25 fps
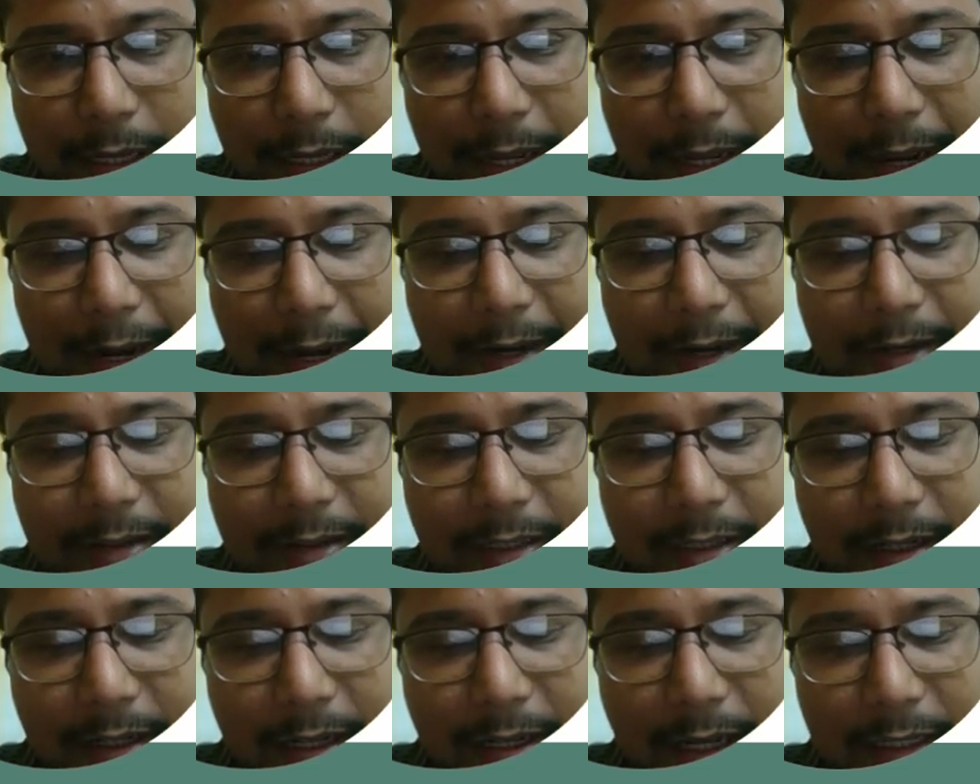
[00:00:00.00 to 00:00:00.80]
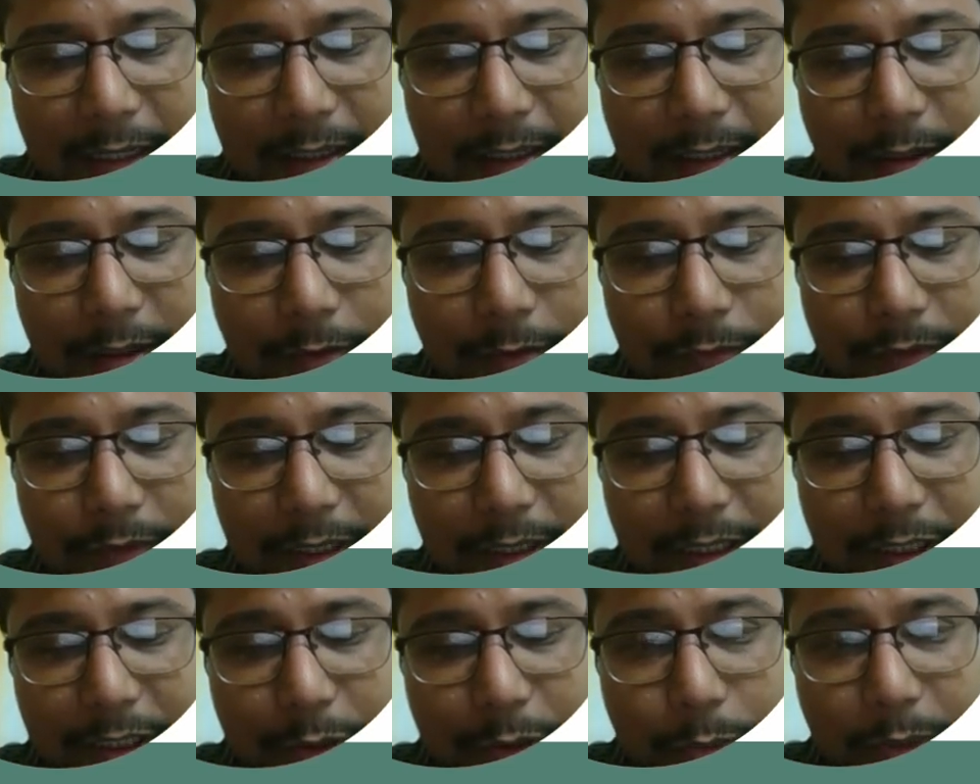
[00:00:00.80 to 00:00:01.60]
and the color of the
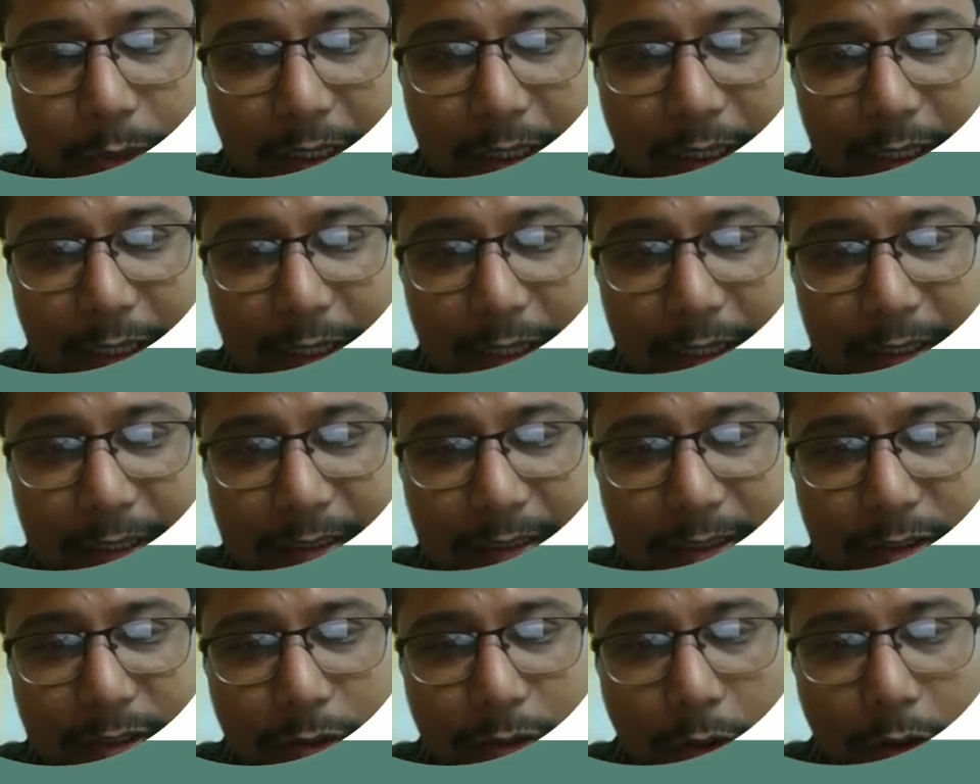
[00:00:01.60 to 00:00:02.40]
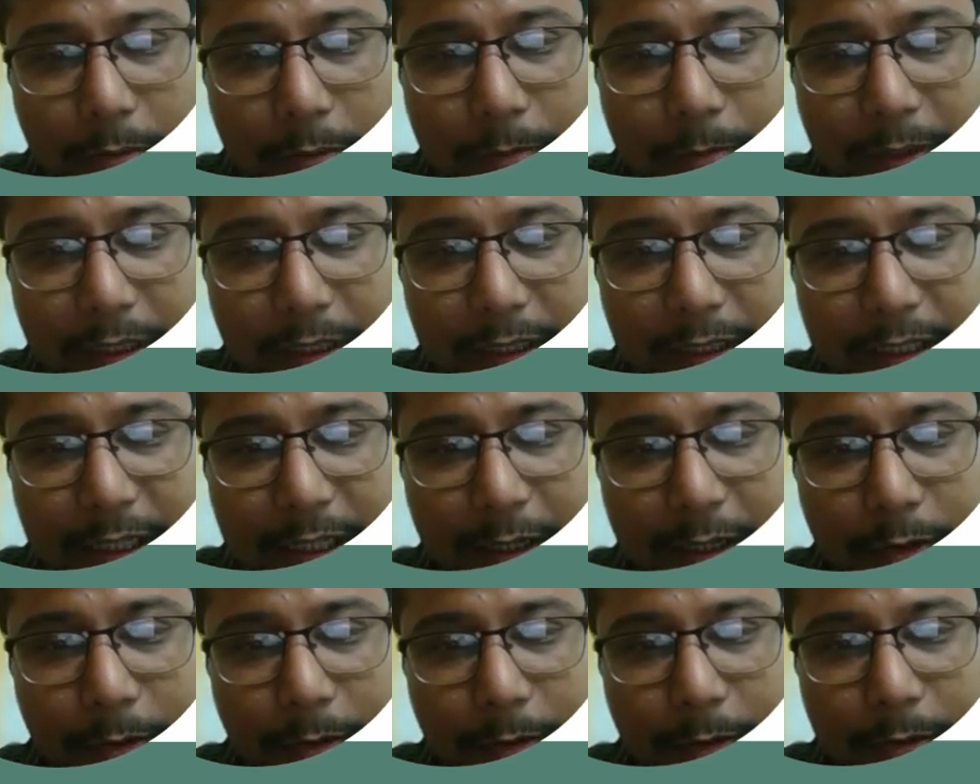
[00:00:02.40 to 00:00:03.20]
urine is normal
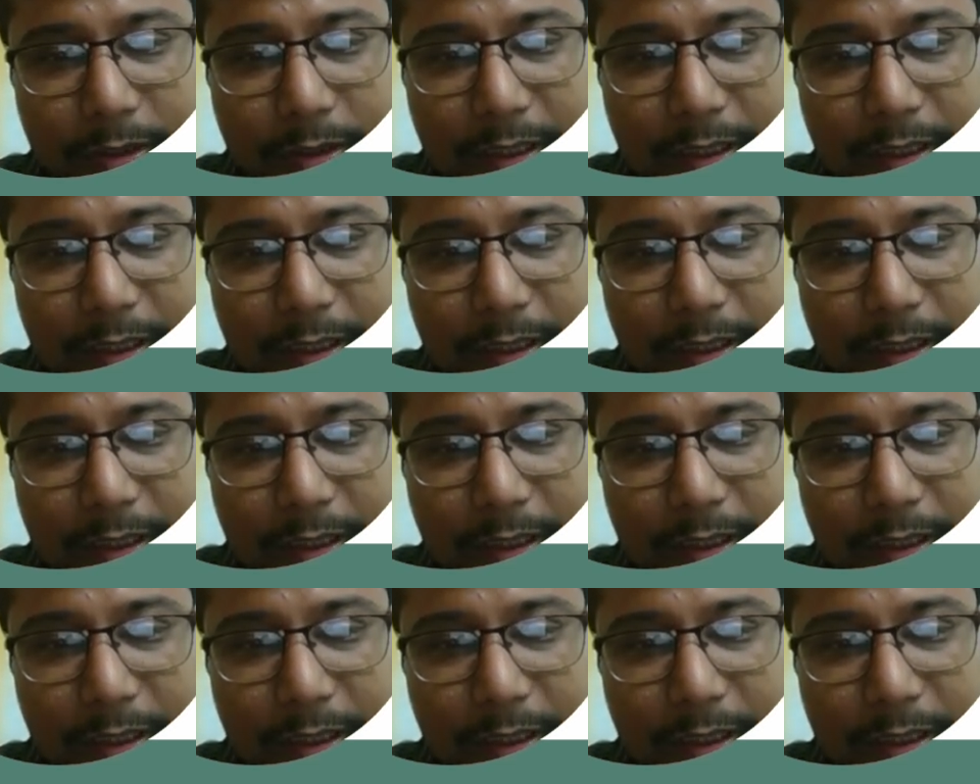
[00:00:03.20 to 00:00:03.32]
yellow.